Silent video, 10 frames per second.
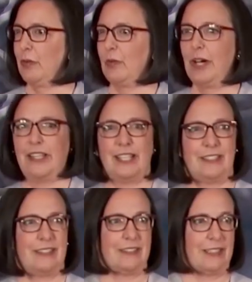why that
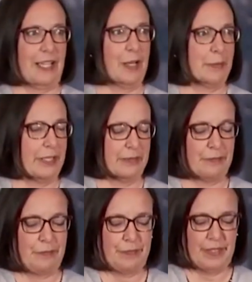doesn't happen.
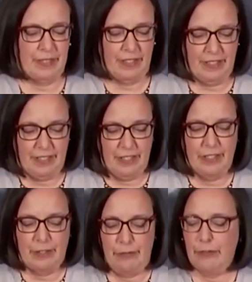
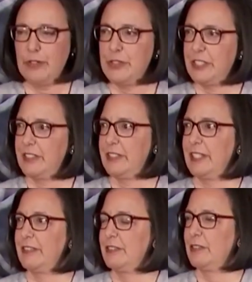The first is
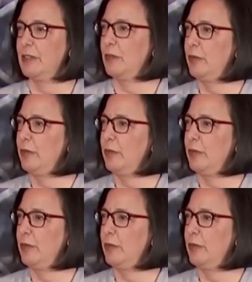this.